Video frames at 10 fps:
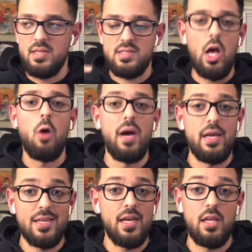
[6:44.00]
help my
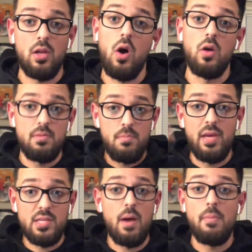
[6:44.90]
anxiety at all. It
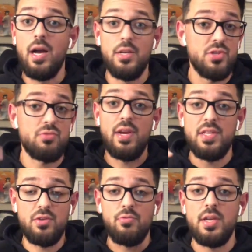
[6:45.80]
makes my mind just
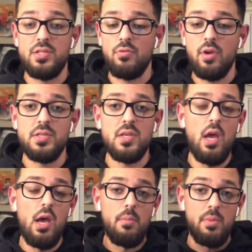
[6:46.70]
race and race and race.
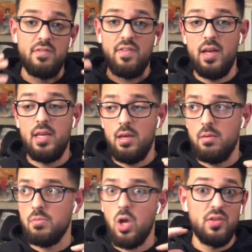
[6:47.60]
But if I
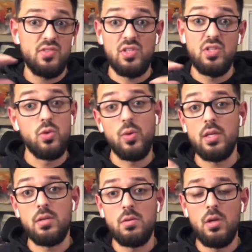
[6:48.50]
am constantly
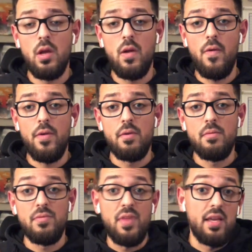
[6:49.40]
doing
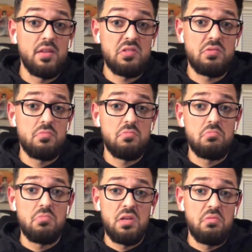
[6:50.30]
things
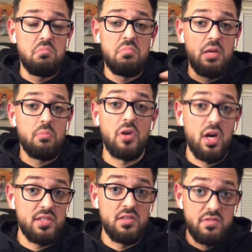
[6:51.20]
and being
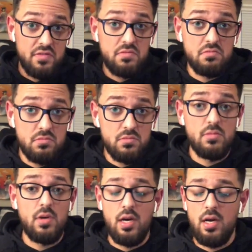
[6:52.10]
productive,
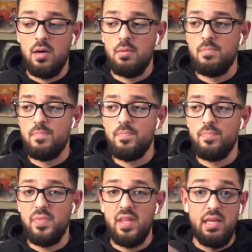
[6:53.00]

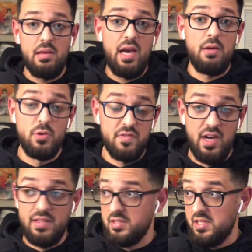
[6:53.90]
I would
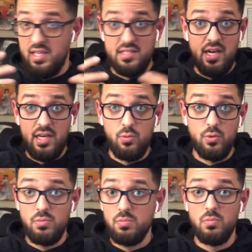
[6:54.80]
find that the anxiety
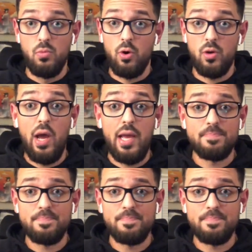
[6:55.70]
would ward away.